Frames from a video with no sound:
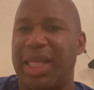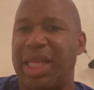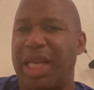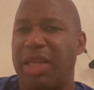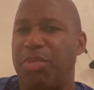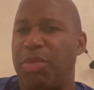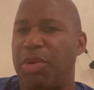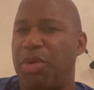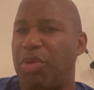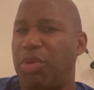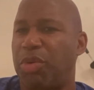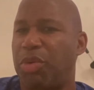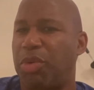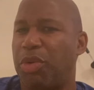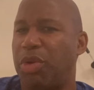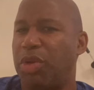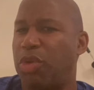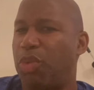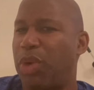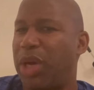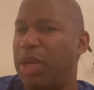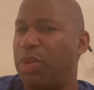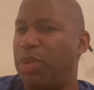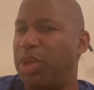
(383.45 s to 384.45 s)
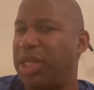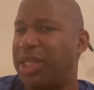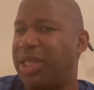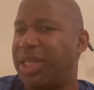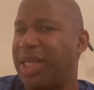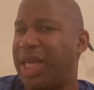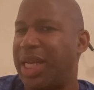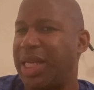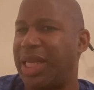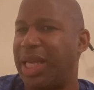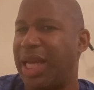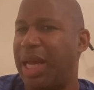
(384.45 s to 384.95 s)
That's because the way we
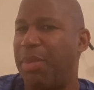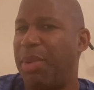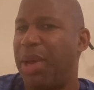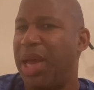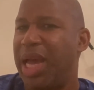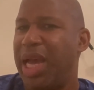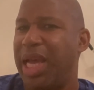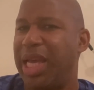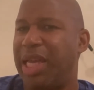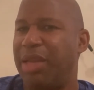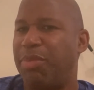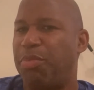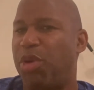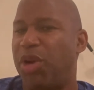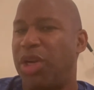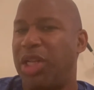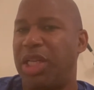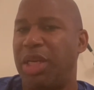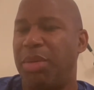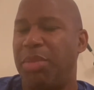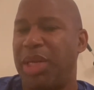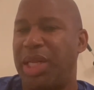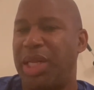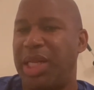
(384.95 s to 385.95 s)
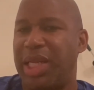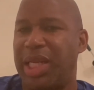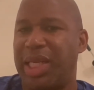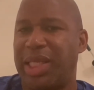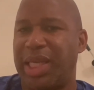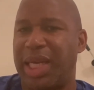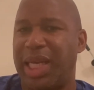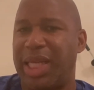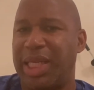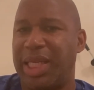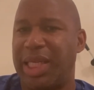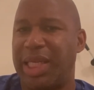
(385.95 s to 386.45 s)
set up, it put them in the
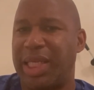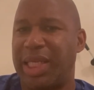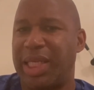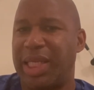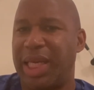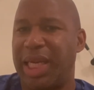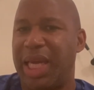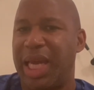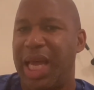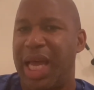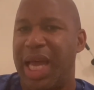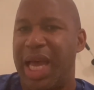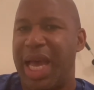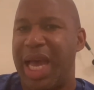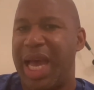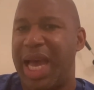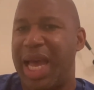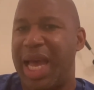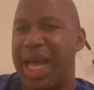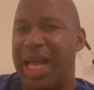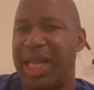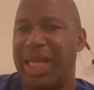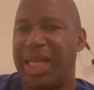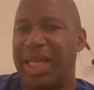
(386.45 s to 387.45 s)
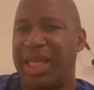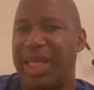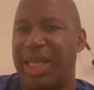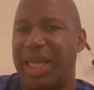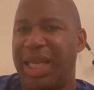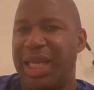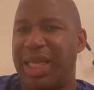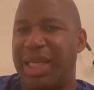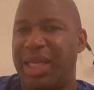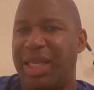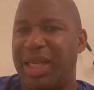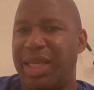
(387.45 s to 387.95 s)
ascendancy, and
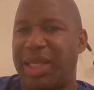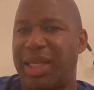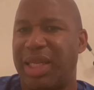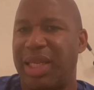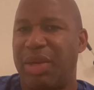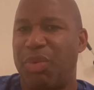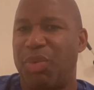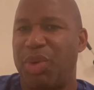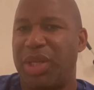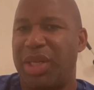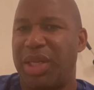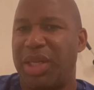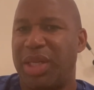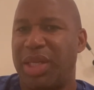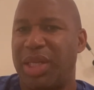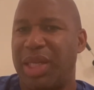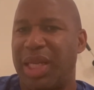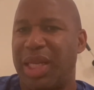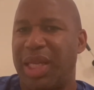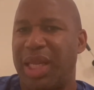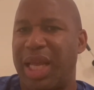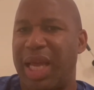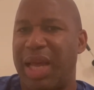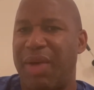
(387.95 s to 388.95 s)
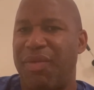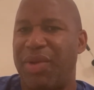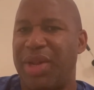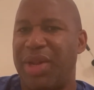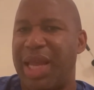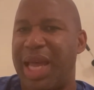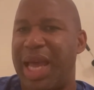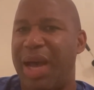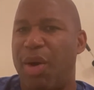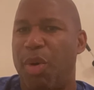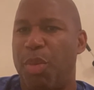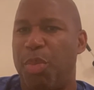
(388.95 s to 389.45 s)
we just didn't have
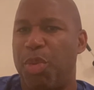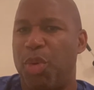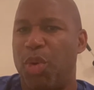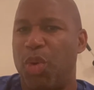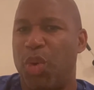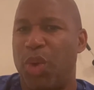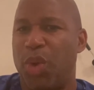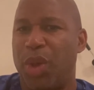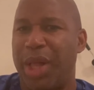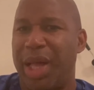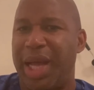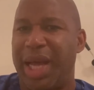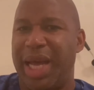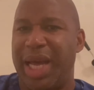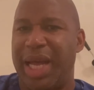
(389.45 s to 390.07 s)
an out ball.